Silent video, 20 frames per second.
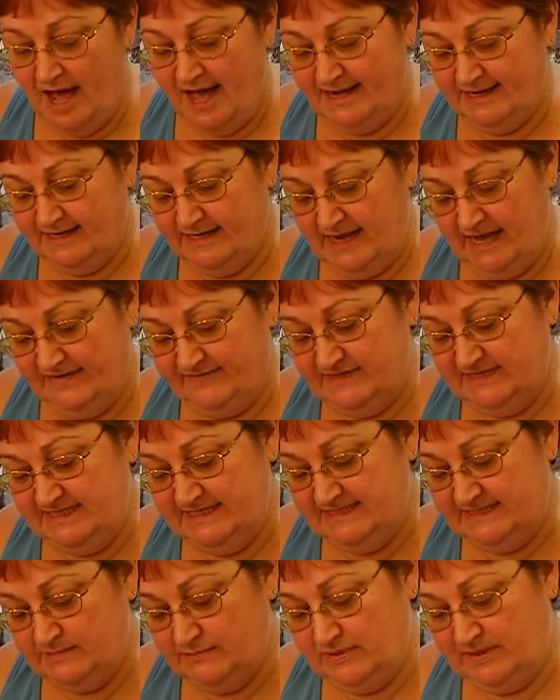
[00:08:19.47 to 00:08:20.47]
I didn't have a
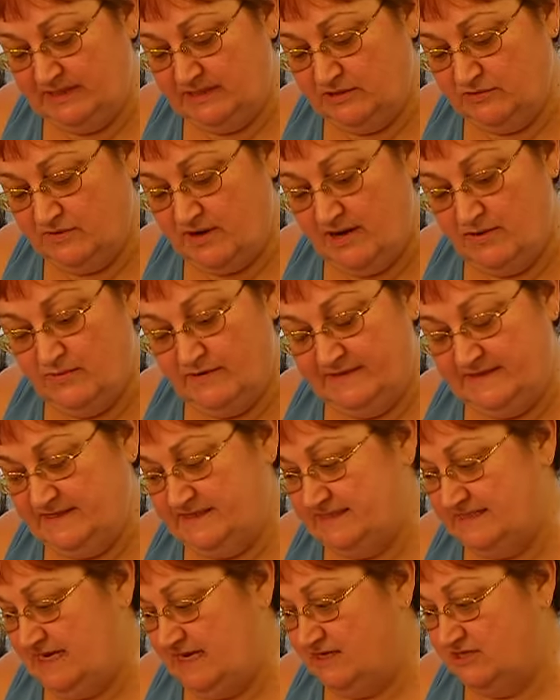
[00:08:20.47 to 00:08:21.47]
decent pen to write with in
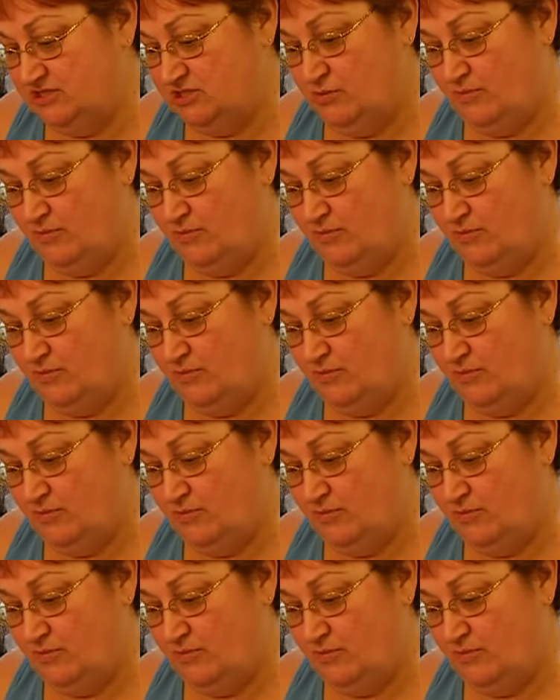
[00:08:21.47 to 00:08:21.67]
this house.